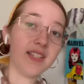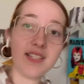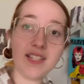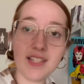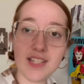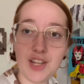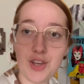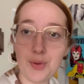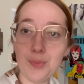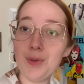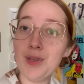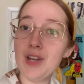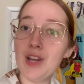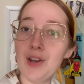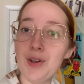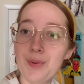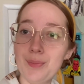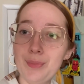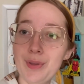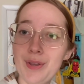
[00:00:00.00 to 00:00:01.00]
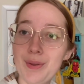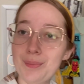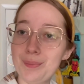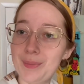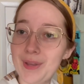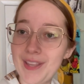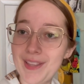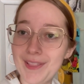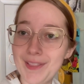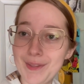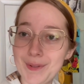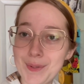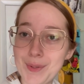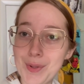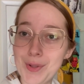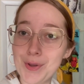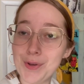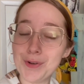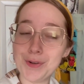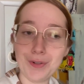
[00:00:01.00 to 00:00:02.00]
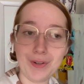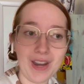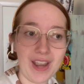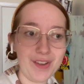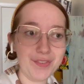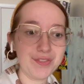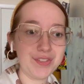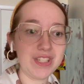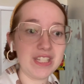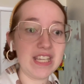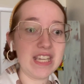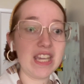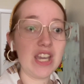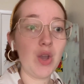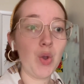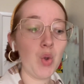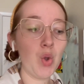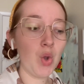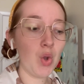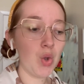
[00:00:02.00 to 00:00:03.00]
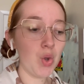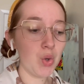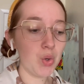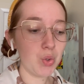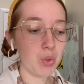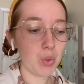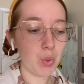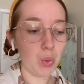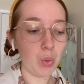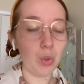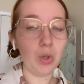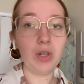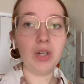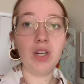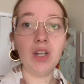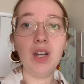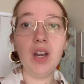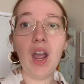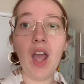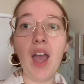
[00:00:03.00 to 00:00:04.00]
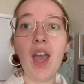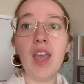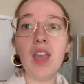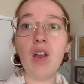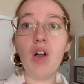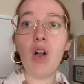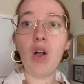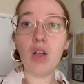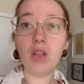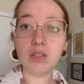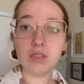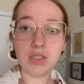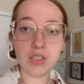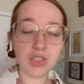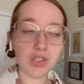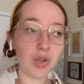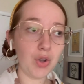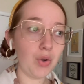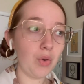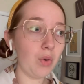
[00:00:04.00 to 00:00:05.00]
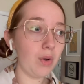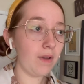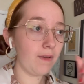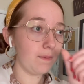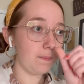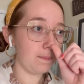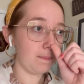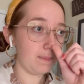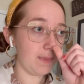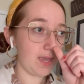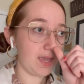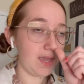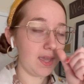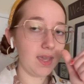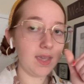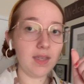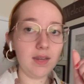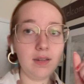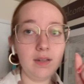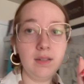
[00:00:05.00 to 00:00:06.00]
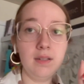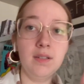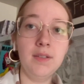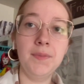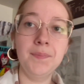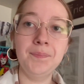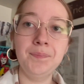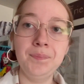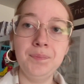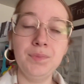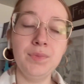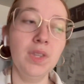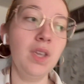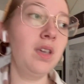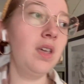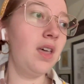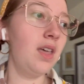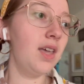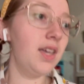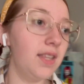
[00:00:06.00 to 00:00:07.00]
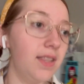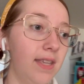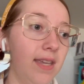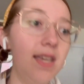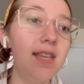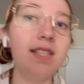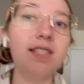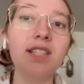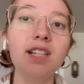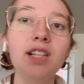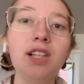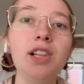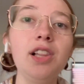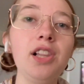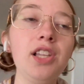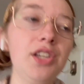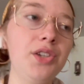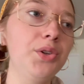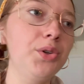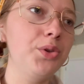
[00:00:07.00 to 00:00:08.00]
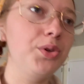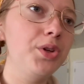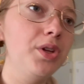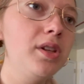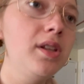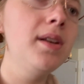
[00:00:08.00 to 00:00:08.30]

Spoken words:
has now become my little crafting corner. I also made these little